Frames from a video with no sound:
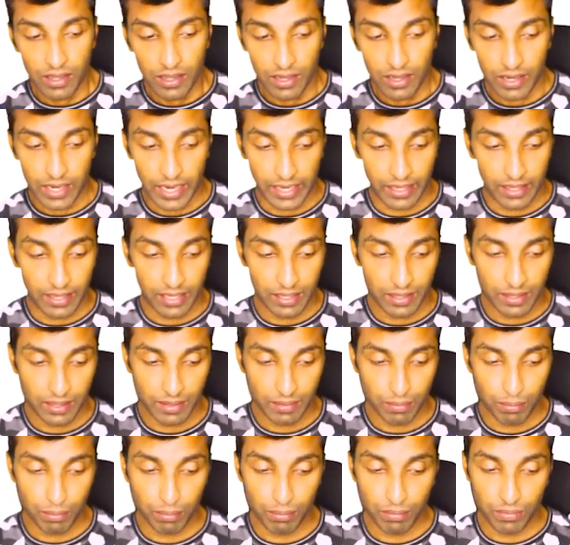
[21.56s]
Right.
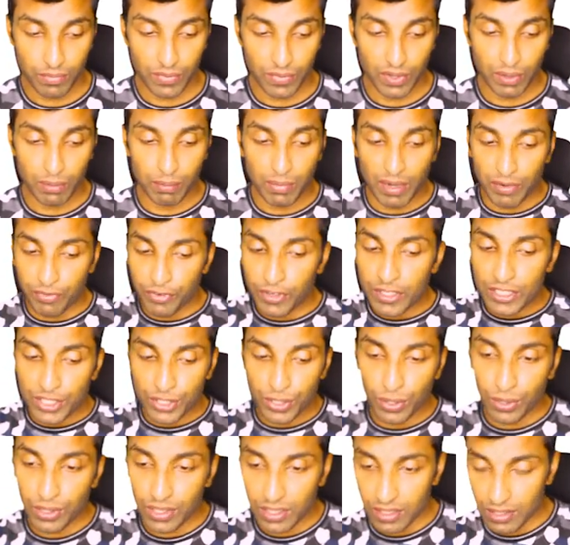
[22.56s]
Buffer
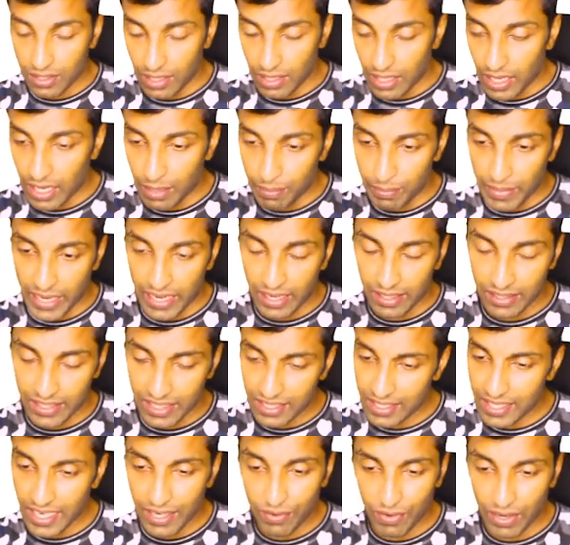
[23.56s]
stock are
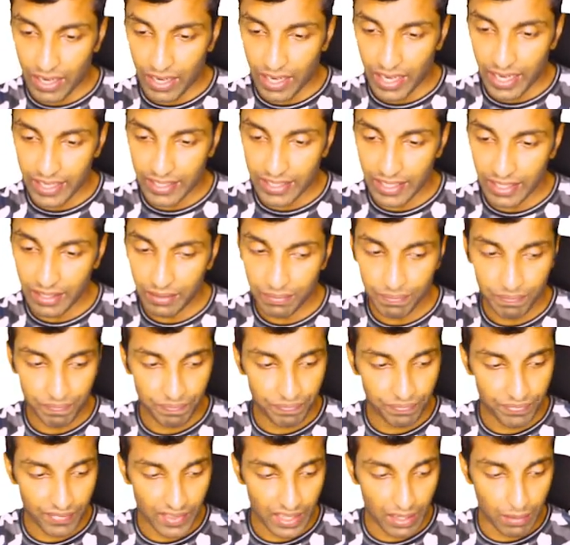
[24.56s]
just write one line there.
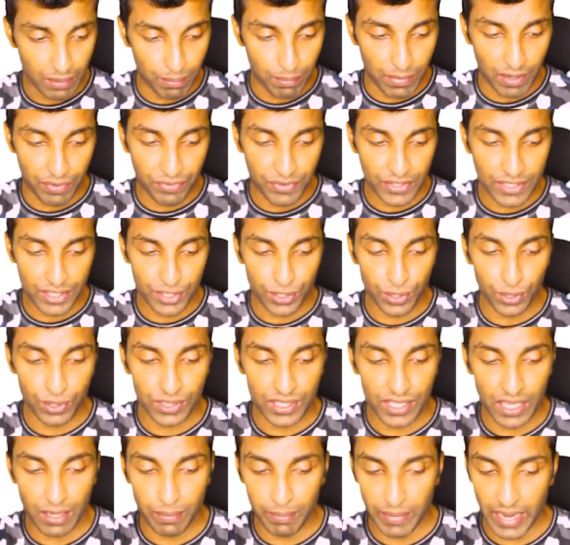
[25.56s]
Buffer
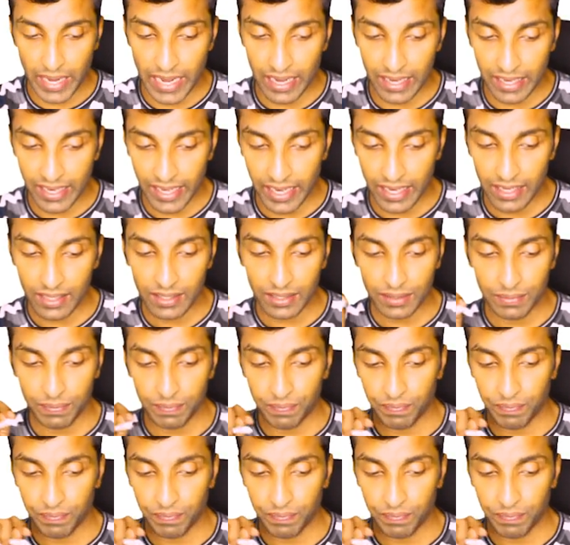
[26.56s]
stocks are maintained